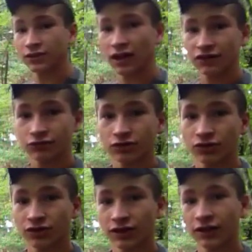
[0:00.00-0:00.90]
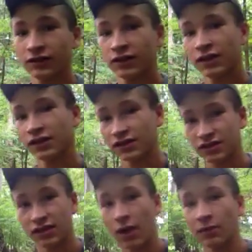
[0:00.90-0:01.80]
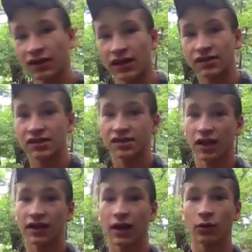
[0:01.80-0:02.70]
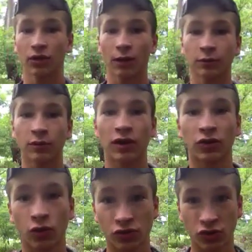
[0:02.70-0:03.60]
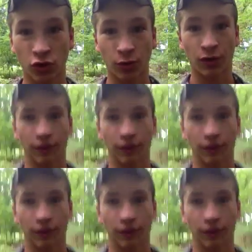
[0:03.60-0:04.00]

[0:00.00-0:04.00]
you guys for tuning in. This is Dominic Esty signing out with Optimum Outdoors Incorporated.